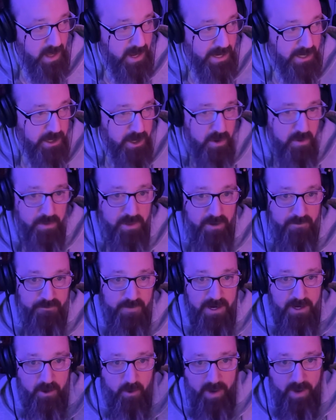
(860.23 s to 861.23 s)
I know that
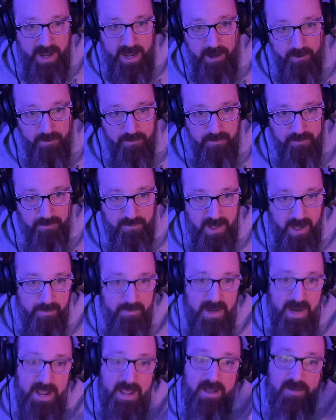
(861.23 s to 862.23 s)
if I go out,
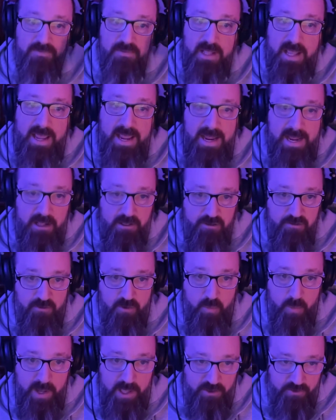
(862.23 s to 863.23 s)
I'm going to have to
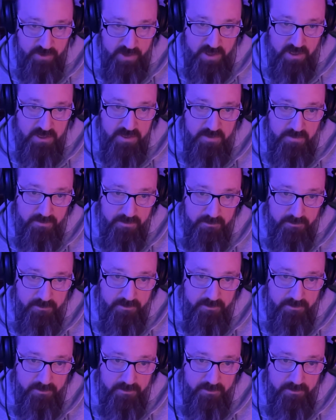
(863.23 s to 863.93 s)
answer questions.